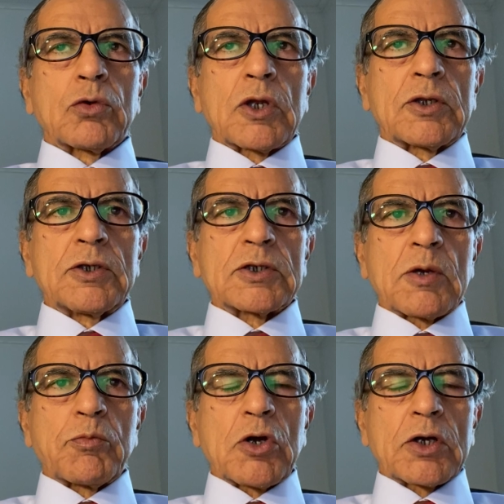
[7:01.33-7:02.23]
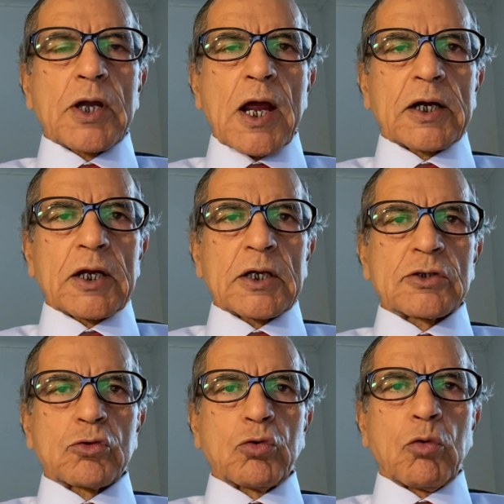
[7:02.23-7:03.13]
that these are mere tactics
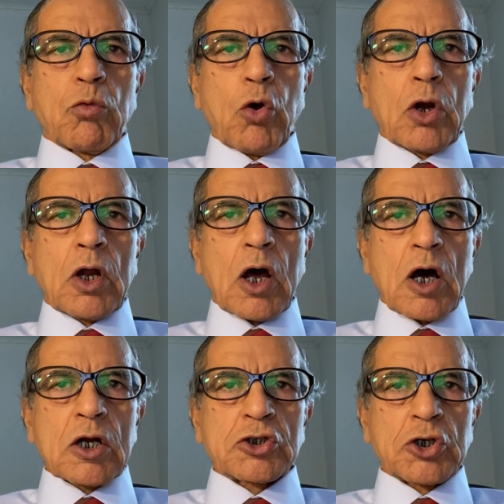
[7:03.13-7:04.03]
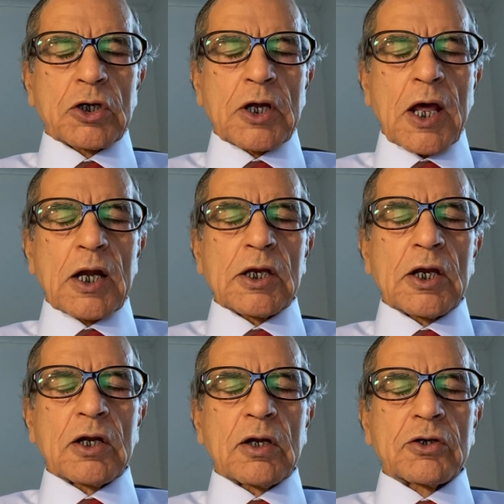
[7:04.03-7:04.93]
to avoid harsh
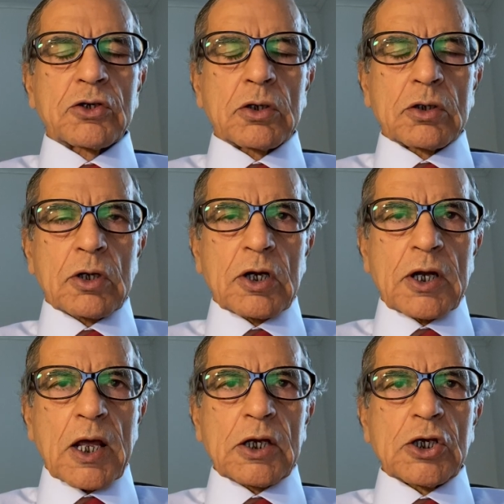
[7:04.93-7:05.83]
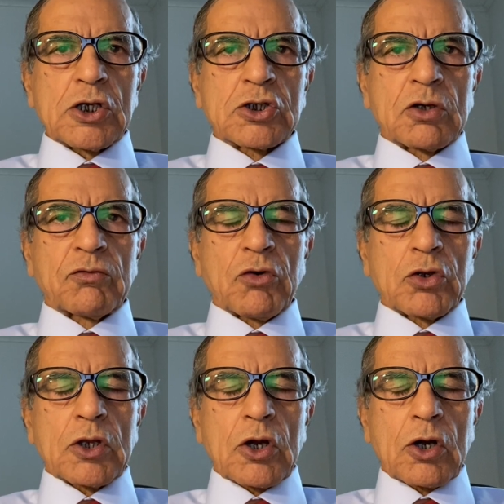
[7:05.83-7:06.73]
retaliation for
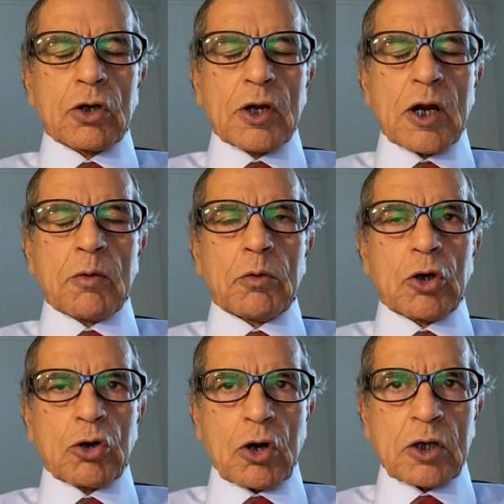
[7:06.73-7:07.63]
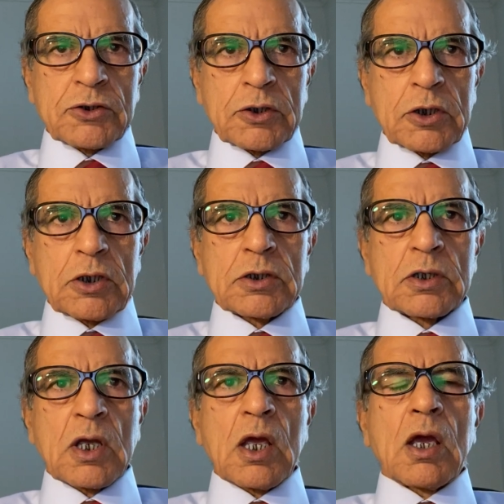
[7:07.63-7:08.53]
their terrible atrocities.
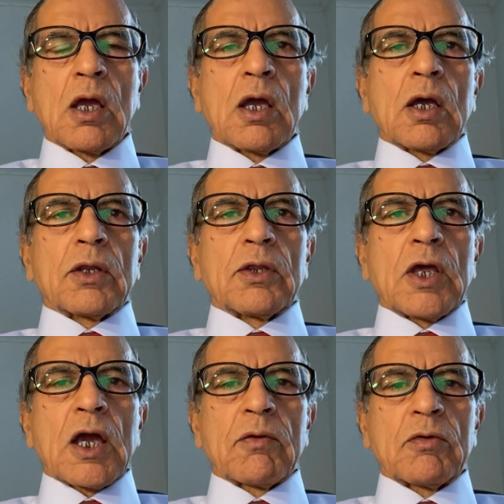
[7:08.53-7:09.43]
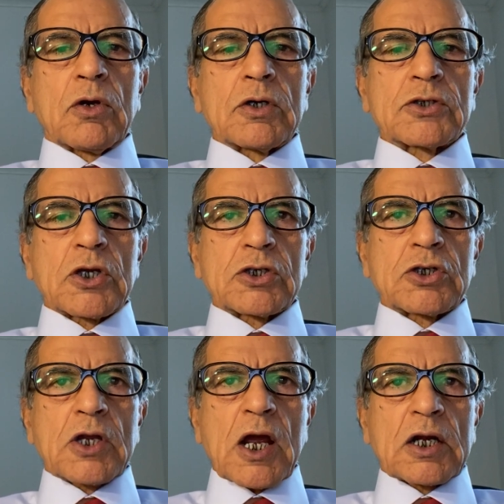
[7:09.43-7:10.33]
They have learned such
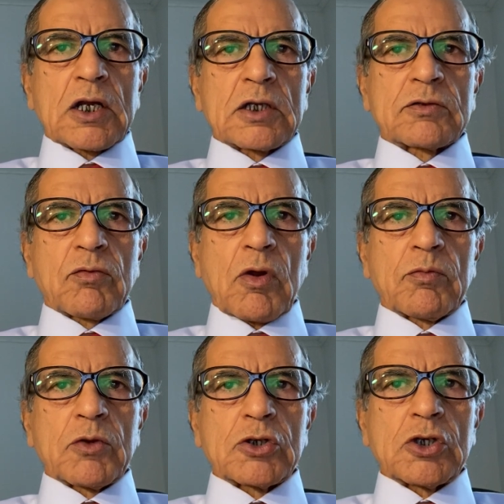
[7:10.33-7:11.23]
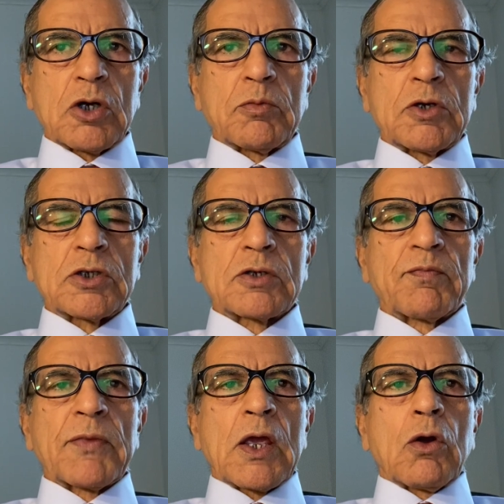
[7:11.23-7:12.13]
tactics from the Germans,
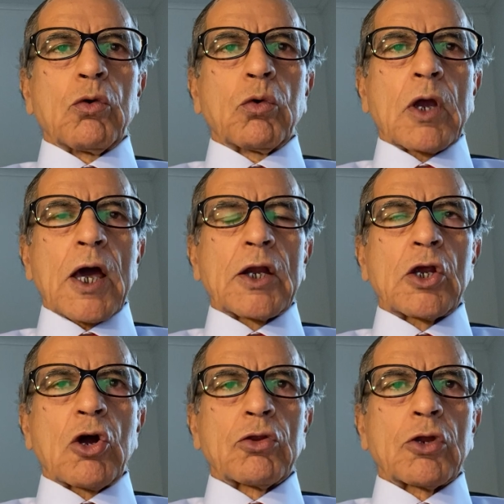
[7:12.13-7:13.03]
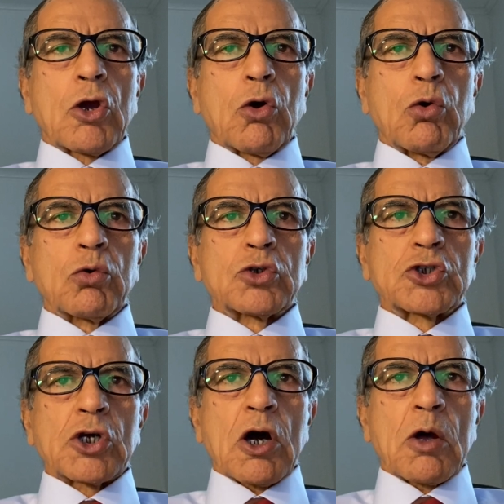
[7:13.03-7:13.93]
who carry on their own
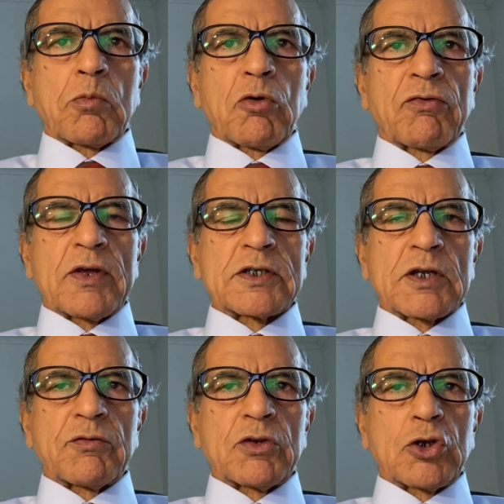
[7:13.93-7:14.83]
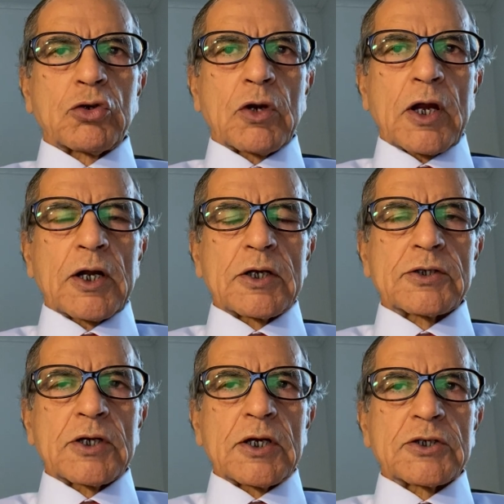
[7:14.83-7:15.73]
charm offensive in the United
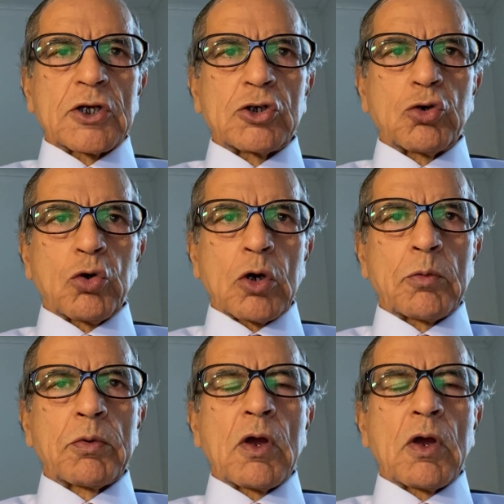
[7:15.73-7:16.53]
States and Europe,